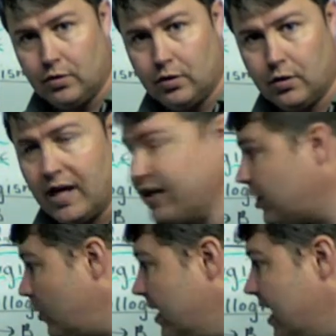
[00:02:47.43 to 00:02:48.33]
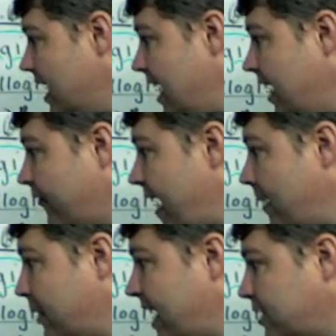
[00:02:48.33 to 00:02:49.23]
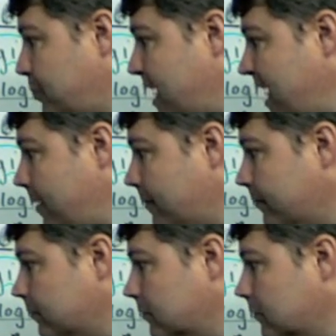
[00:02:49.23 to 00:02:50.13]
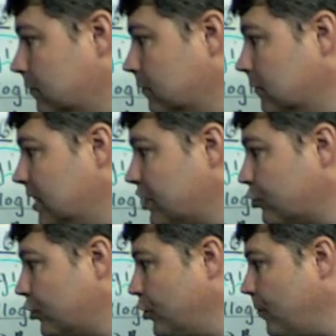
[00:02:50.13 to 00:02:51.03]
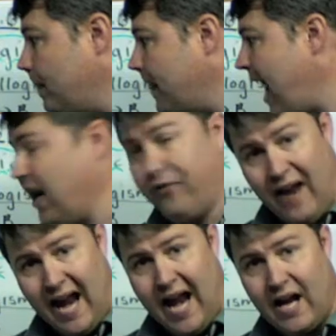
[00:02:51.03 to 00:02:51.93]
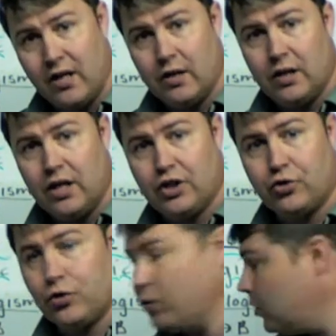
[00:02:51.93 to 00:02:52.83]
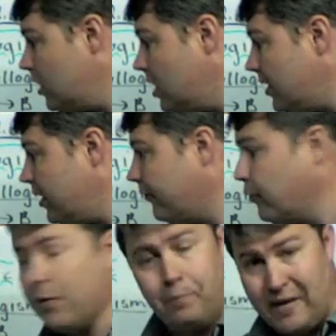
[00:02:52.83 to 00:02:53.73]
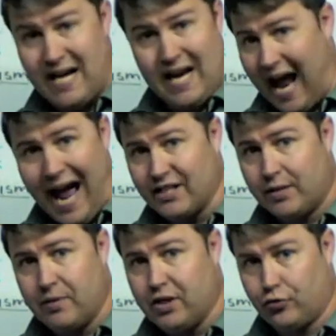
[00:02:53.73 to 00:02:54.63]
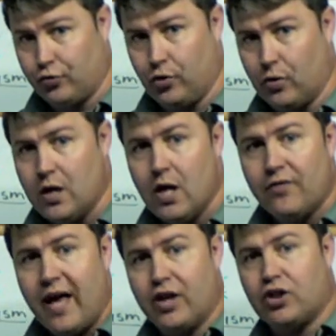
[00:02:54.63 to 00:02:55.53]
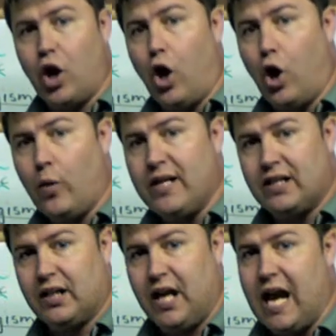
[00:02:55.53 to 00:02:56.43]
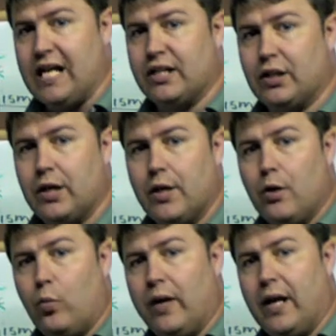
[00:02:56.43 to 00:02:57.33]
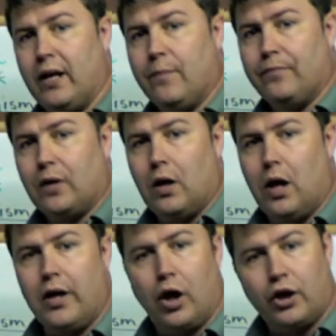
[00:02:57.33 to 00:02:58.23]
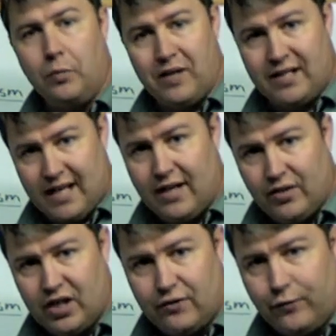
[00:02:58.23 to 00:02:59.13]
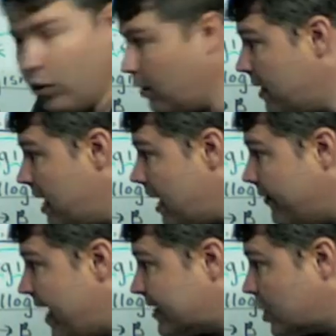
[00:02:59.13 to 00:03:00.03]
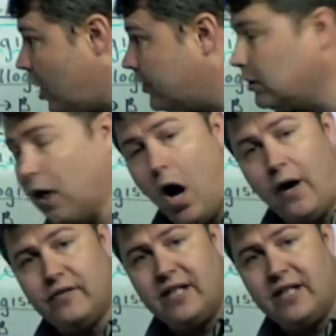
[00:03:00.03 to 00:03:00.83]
All right, so if A implies B is true, and if A is true, therefore B has to be true. That is always the case when an argument is in this form, and that is called the law of